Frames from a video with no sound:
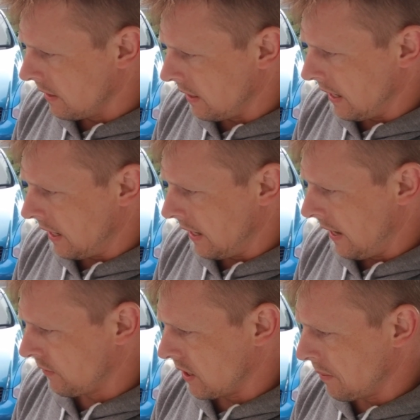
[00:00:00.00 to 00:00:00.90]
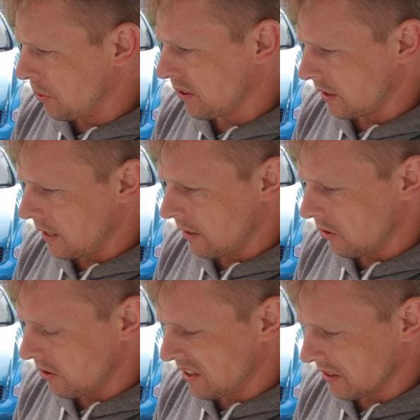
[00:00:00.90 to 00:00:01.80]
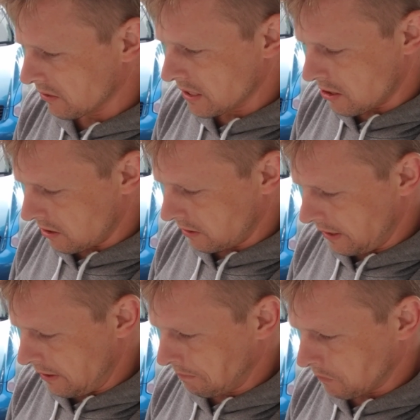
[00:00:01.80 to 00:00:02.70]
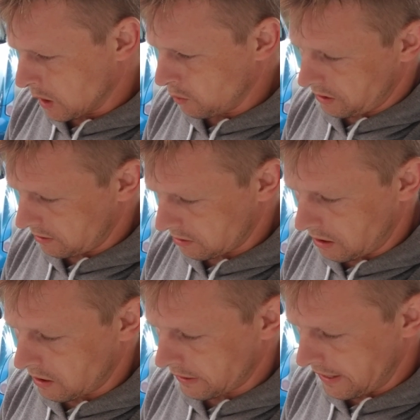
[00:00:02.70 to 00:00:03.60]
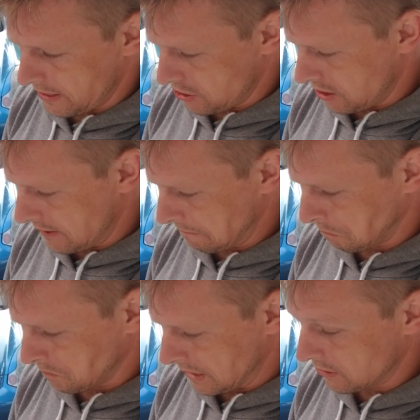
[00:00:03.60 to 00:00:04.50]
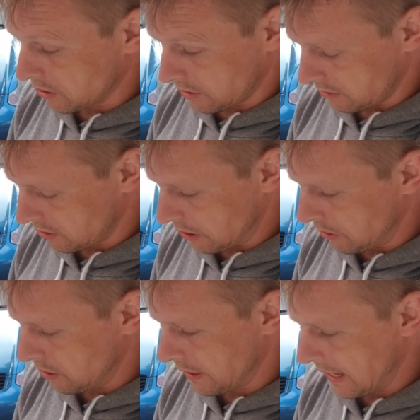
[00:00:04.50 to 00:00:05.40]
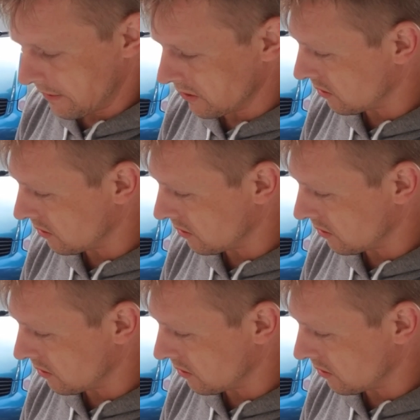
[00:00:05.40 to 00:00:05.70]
After I put the kit on originally with the stock engine, I took it to Soho to have it